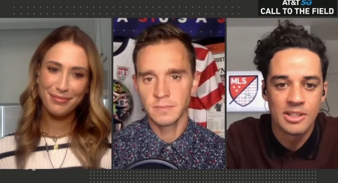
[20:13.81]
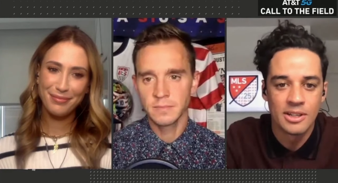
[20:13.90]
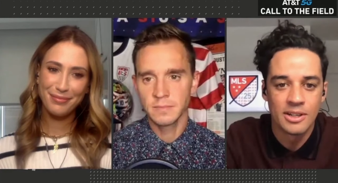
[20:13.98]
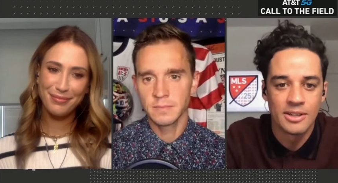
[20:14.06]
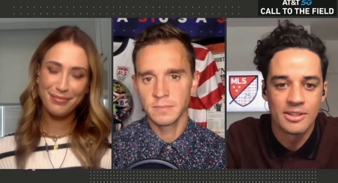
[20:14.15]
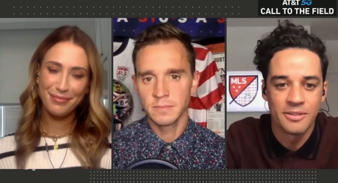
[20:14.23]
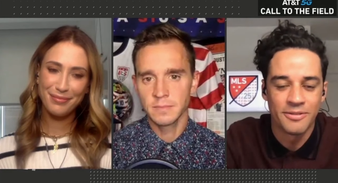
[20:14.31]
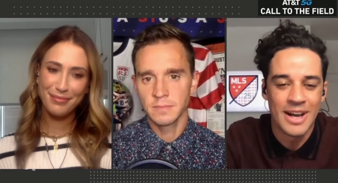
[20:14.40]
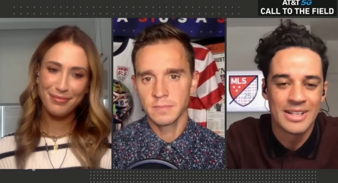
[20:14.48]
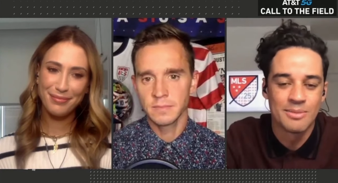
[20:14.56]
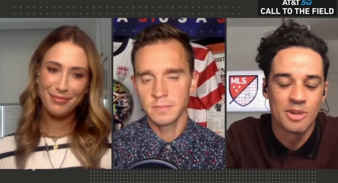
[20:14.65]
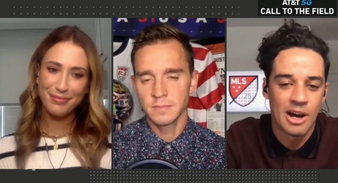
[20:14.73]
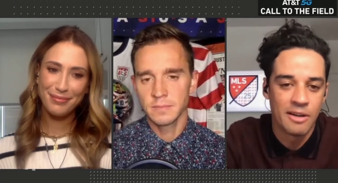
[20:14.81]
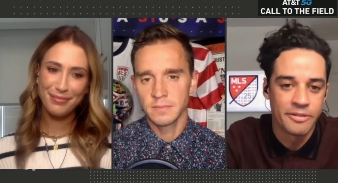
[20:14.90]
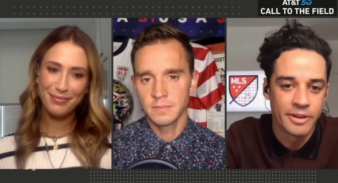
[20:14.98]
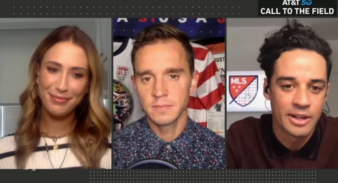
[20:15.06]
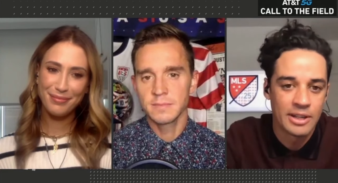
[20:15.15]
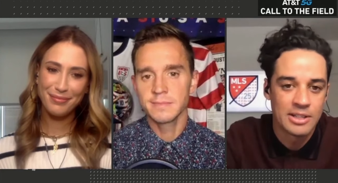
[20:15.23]
Speaker 1: to, to find some
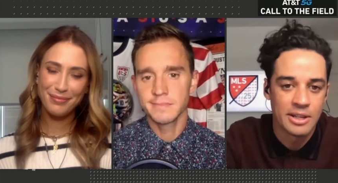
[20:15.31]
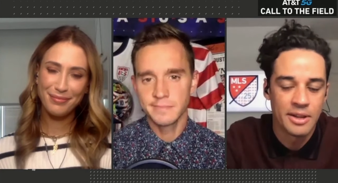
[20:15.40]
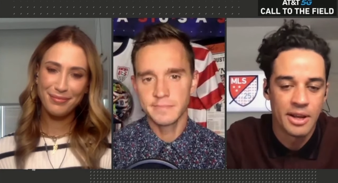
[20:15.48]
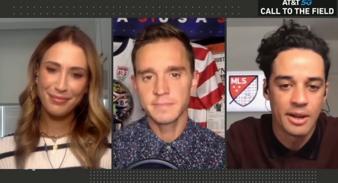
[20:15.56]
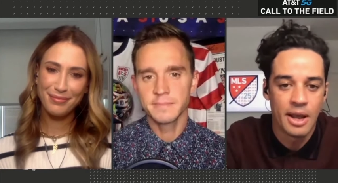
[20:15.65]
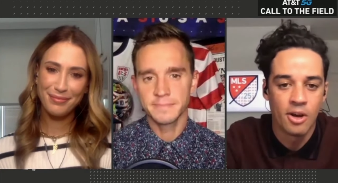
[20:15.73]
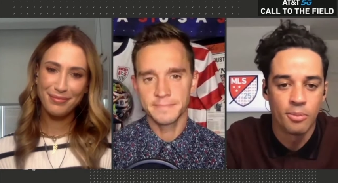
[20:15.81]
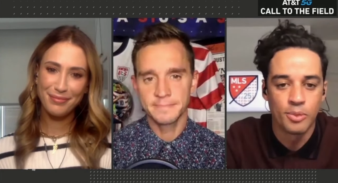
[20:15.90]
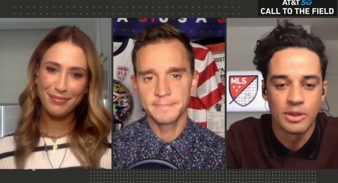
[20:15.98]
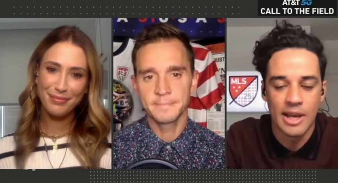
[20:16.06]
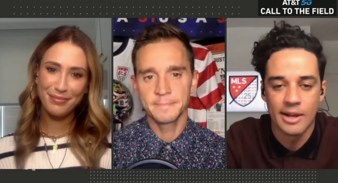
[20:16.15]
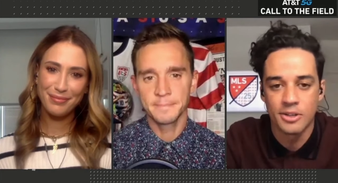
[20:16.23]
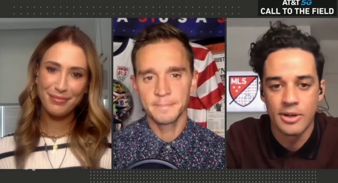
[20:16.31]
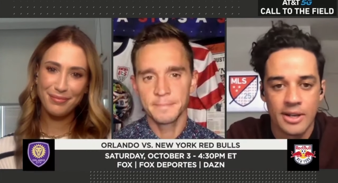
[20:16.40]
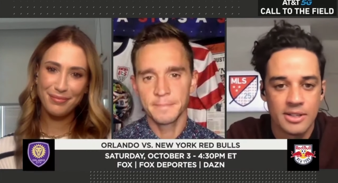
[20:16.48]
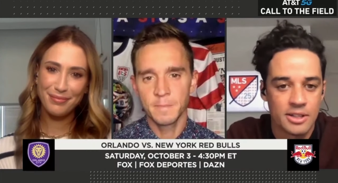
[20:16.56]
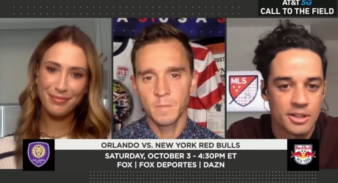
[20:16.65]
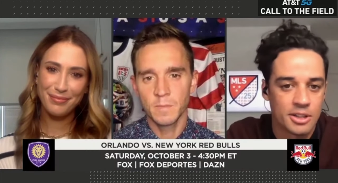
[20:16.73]
confidence and then help with that
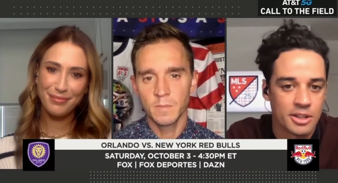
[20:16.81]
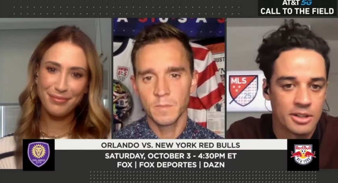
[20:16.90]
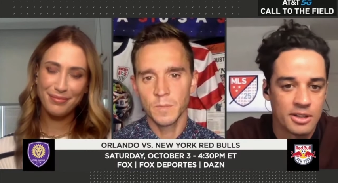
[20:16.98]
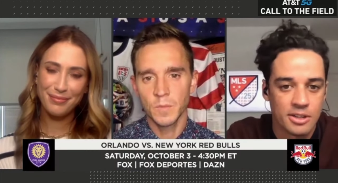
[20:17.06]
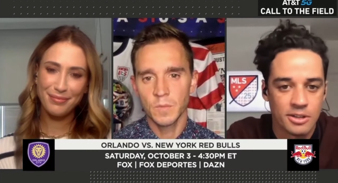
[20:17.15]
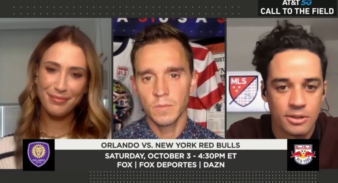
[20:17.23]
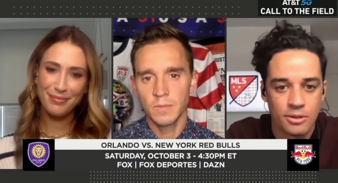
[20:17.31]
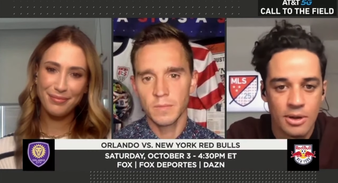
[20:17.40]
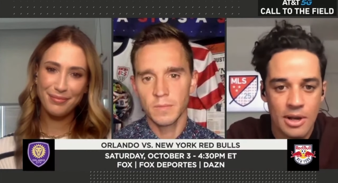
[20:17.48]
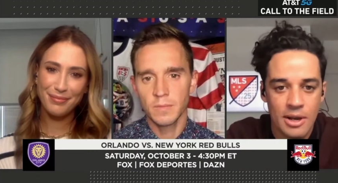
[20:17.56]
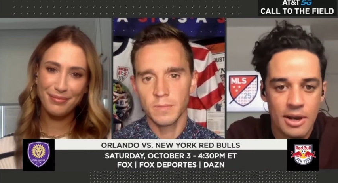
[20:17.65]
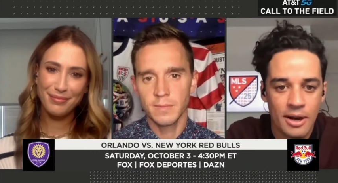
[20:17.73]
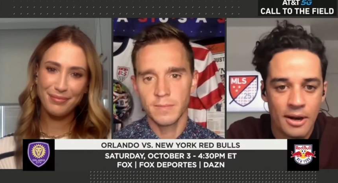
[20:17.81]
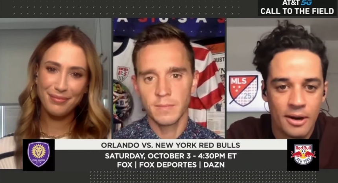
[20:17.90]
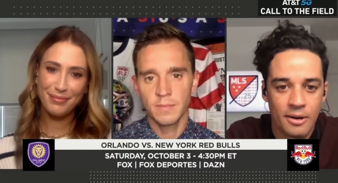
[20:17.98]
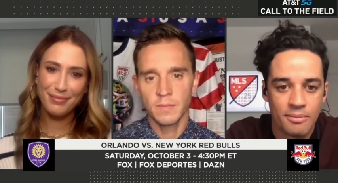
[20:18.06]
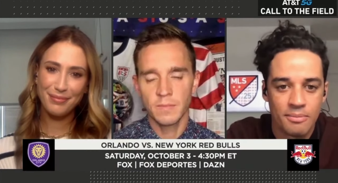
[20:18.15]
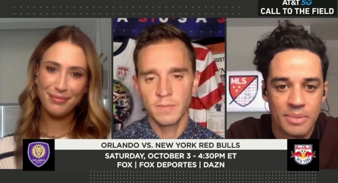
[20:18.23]
transition to
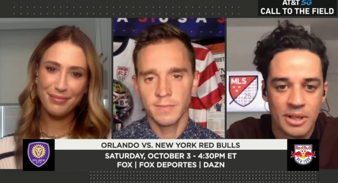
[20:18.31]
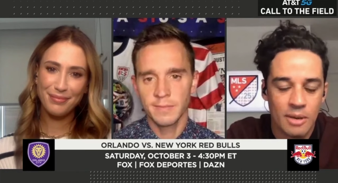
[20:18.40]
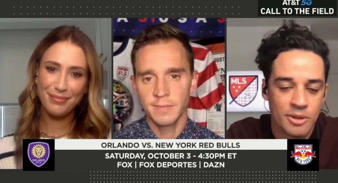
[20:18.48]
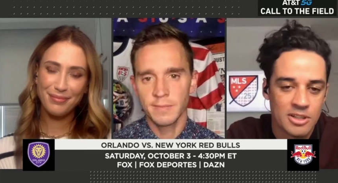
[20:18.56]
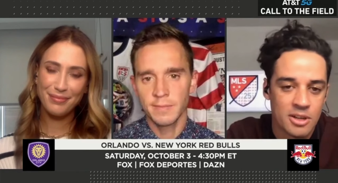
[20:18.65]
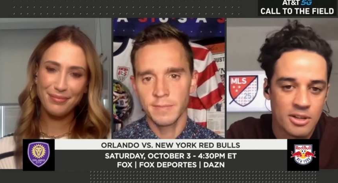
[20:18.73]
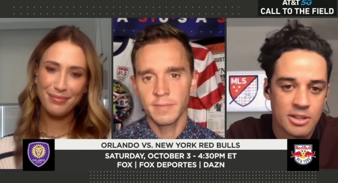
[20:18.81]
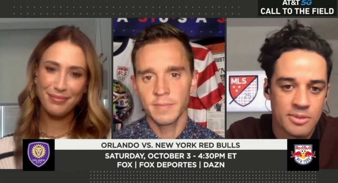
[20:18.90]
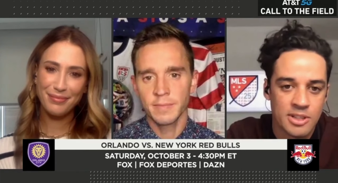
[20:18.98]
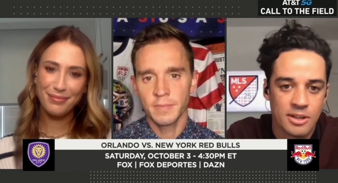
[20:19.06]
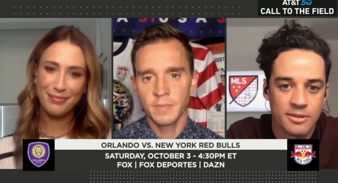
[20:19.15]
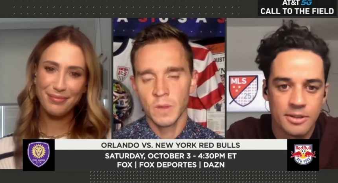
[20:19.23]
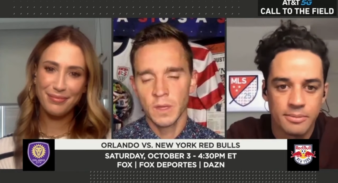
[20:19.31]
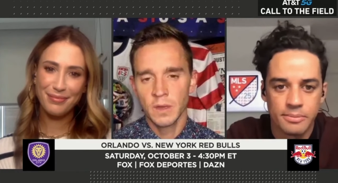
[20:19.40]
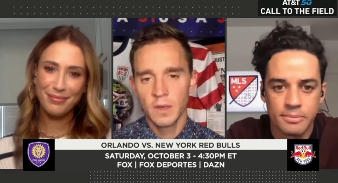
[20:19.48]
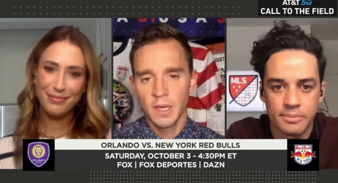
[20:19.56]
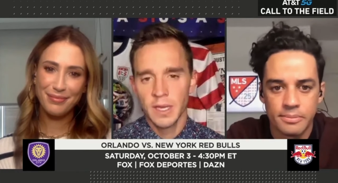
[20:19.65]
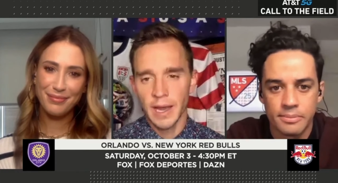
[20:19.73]
um, becoming stars themselves?
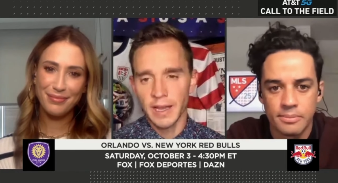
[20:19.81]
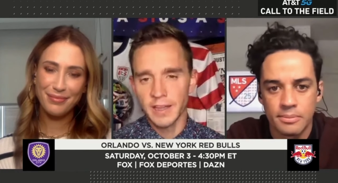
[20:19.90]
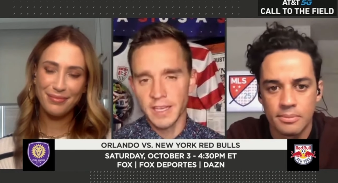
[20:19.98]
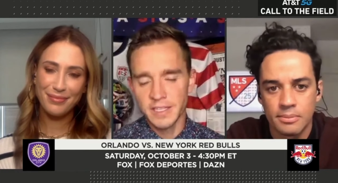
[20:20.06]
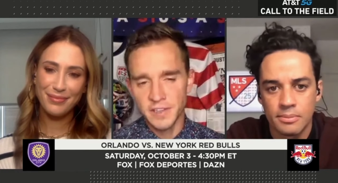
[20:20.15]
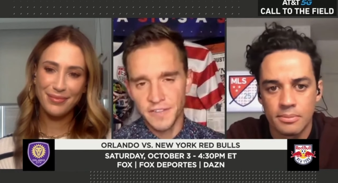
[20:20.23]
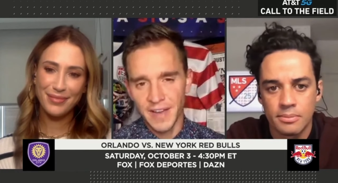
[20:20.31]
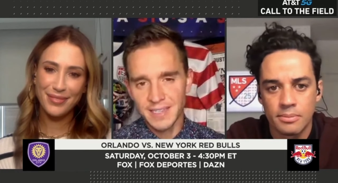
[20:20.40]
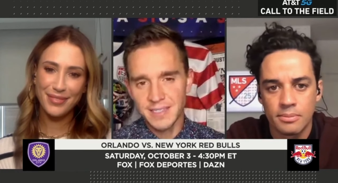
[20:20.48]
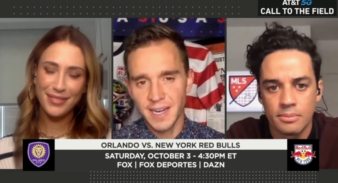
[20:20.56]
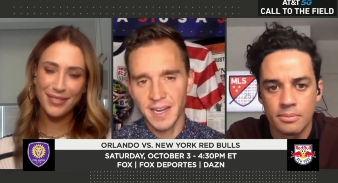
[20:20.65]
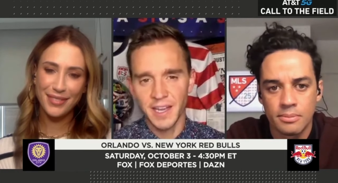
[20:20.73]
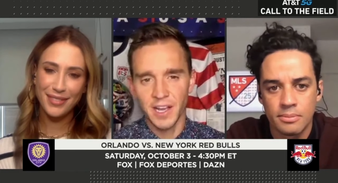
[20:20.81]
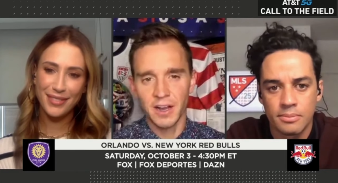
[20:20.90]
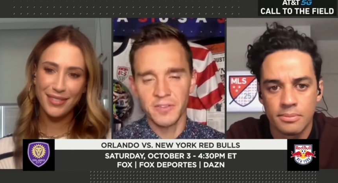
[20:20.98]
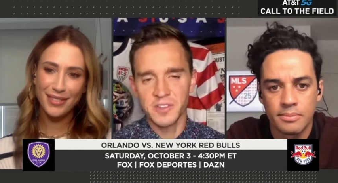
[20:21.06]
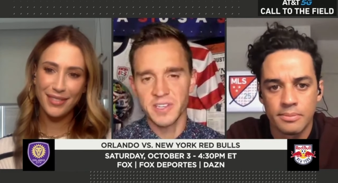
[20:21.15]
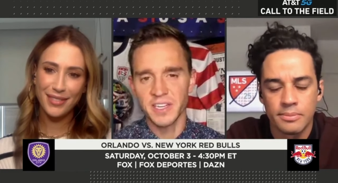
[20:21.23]
Speaker 2: Yeah, it's a fascinating
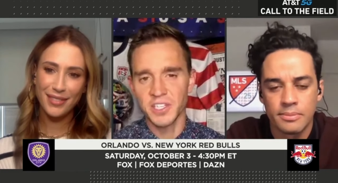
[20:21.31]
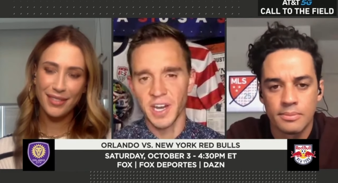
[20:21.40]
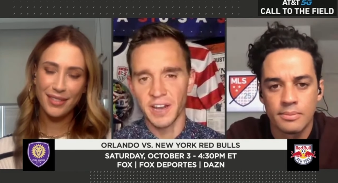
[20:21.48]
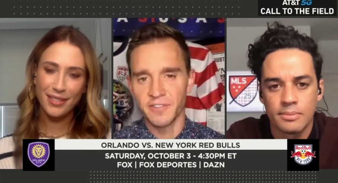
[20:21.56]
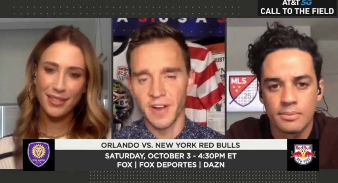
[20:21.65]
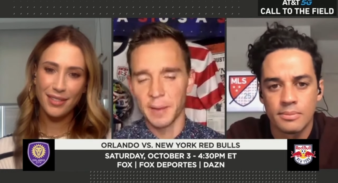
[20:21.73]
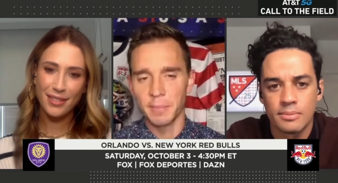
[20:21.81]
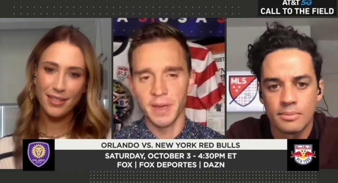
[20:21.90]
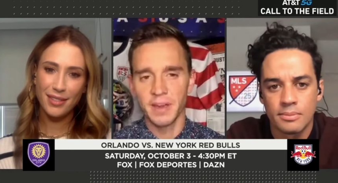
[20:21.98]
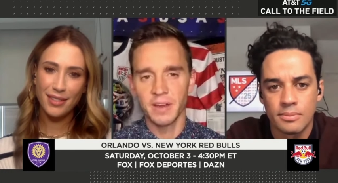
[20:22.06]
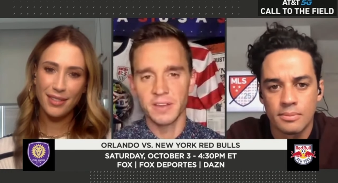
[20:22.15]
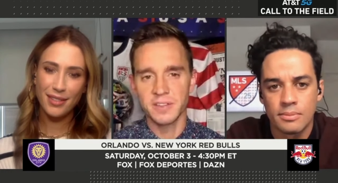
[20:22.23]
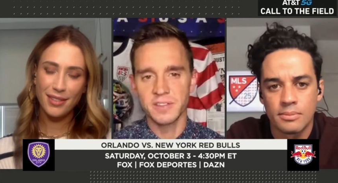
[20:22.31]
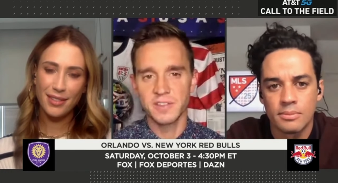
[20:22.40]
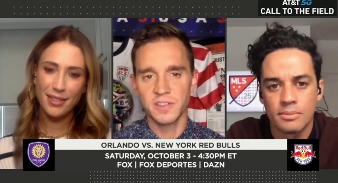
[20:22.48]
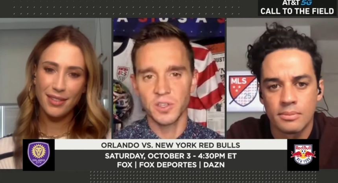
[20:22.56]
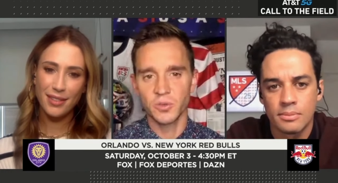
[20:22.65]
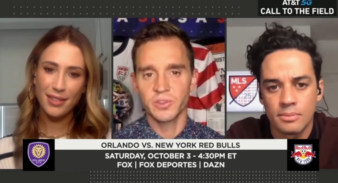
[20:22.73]
conversation, I find,
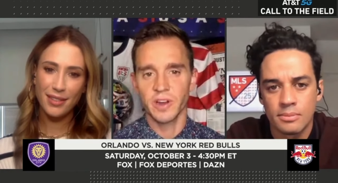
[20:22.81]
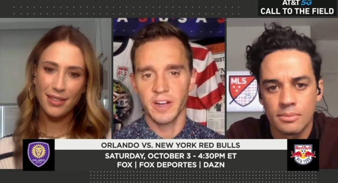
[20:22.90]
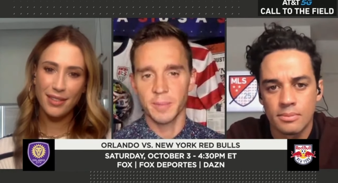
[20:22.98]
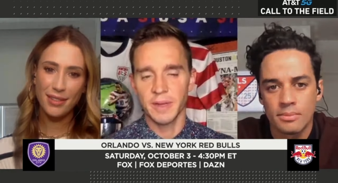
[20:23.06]
because you talk